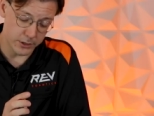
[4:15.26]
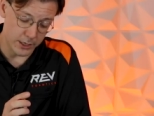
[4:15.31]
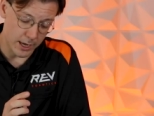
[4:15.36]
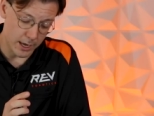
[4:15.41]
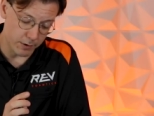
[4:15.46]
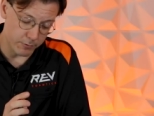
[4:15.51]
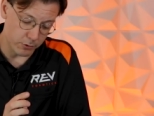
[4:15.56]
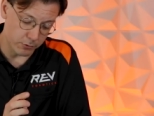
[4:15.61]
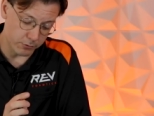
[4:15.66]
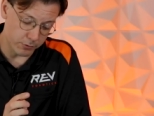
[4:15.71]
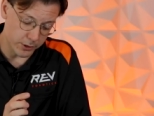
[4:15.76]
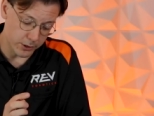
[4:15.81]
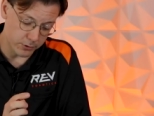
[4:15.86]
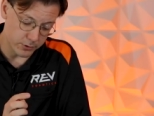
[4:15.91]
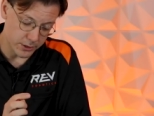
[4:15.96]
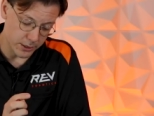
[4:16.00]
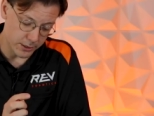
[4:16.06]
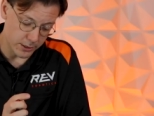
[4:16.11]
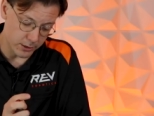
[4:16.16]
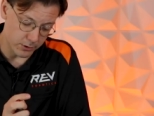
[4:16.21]
to have your
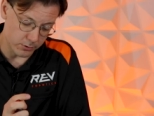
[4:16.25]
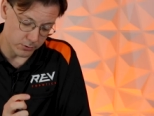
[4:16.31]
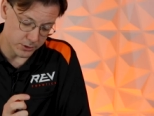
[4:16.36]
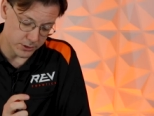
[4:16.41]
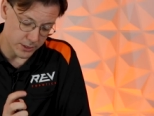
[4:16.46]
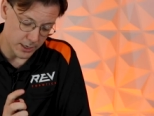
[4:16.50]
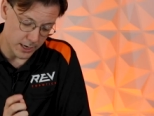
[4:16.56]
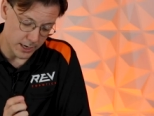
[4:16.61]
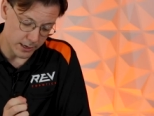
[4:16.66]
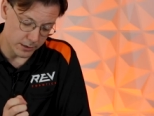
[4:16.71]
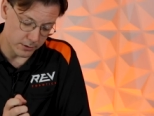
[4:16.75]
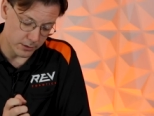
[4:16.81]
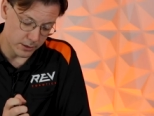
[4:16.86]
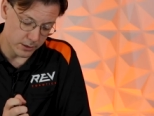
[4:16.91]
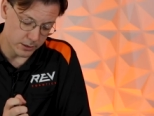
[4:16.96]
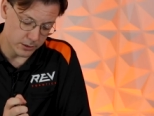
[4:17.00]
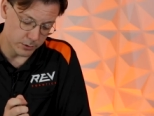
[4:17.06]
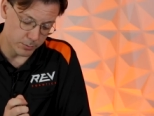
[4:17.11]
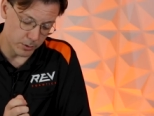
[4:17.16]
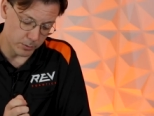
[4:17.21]
fingers on either side
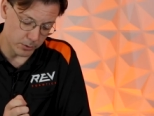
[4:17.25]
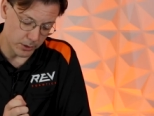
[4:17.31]
to be